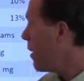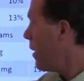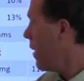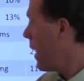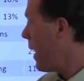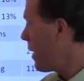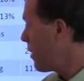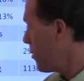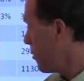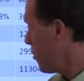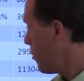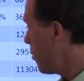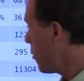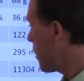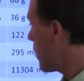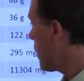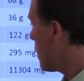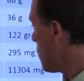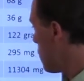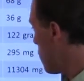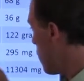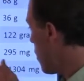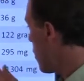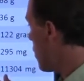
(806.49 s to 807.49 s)
and look
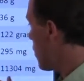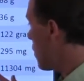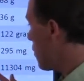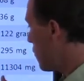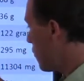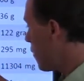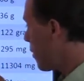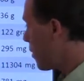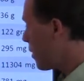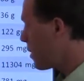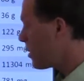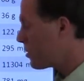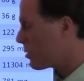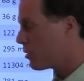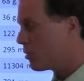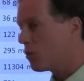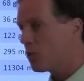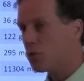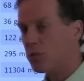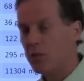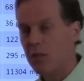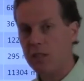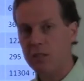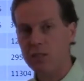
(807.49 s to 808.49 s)
at where your various
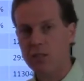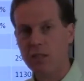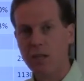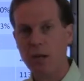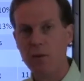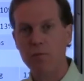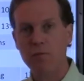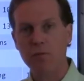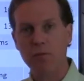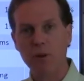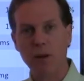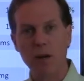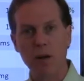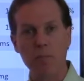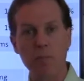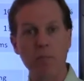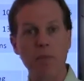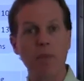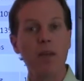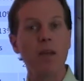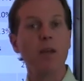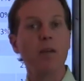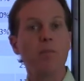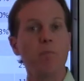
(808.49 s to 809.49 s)
nutrients come from,